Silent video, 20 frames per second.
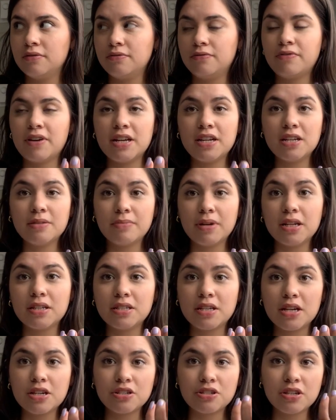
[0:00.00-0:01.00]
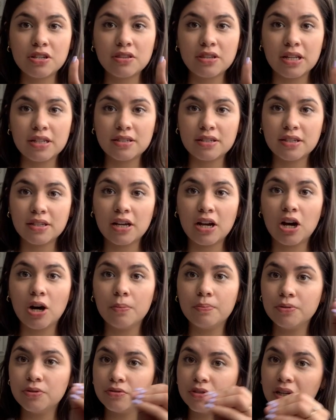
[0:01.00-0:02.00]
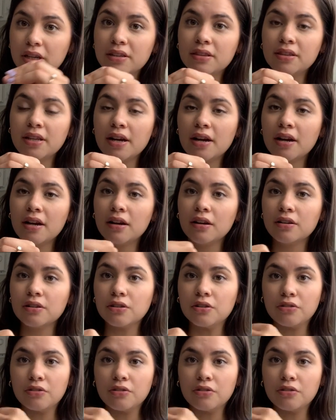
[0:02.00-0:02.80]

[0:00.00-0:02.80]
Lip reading: finding meditation that's going to help you get there,